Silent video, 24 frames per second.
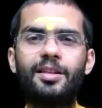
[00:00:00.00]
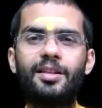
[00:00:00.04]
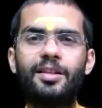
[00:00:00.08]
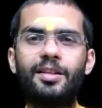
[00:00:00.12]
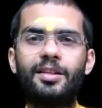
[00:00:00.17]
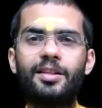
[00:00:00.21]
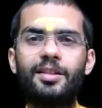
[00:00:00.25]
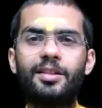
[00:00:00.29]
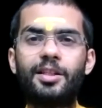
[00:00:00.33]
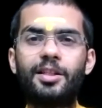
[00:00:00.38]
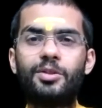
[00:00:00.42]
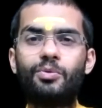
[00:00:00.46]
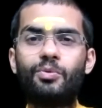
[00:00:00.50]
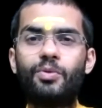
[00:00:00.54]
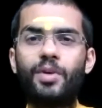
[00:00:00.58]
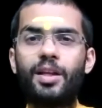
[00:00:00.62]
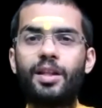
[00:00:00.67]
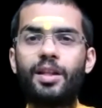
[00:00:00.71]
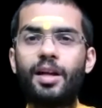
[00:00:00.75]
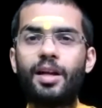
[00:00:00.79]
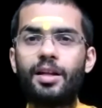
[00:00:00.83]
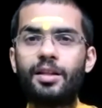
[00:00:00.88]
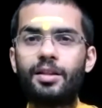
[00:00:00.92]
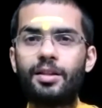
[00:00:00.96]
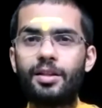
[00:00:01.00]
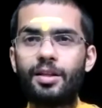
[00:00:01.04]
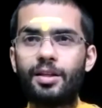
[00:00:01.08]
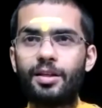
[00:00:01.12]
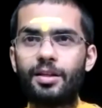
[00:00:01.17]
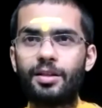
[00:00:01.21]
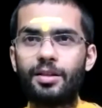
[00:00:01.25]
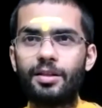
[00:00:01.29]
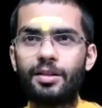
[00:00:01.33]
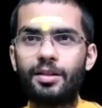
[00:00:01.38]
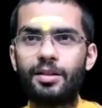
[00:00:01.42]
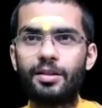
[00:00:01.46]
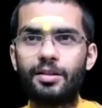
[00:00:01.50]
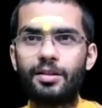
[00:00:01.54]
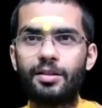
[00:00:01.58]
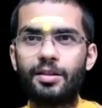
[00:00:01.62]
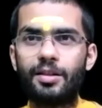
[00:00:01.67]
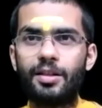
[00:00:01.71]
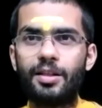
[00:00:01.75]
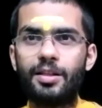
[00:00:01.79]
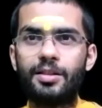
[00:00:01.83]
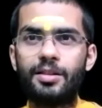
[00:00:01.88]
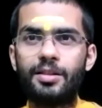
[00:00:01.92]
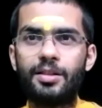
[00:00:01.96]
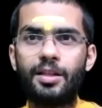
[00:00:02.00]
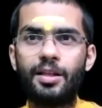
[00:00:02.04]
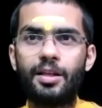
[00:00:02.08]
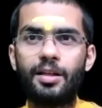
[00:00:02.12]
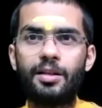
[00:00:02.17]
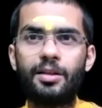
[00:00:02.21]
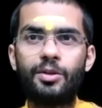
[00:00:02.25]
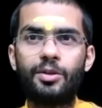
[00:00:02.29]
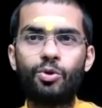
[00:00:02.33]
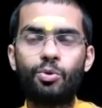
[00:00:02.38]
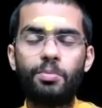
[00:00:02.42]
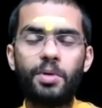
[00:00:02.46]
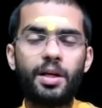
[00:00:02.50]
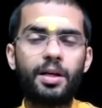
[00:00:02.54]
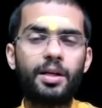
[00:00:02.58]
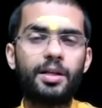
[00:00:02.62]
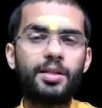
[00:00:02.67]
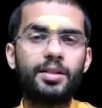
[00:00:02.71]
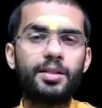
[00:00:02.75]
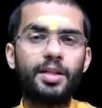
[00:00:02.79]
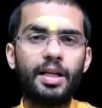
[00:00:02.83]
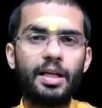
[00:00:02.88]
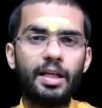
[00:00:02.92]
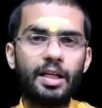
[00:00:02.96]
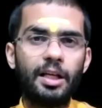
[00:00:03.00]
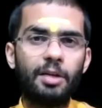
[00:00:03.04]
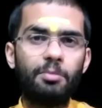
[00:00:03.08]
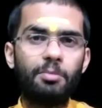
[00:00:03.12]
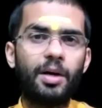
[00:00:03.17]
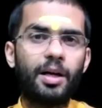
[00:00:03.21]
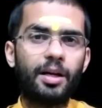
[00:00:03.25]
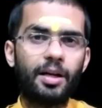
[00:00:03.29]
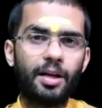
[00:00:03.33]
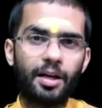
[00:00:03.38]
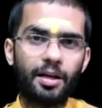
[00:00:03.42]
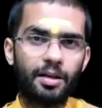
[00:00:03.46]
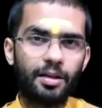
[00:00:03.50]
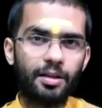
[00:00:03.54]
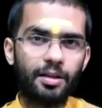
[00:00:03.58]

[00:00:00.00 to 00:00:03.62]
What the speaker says: It says Vedanta is here to make us independent.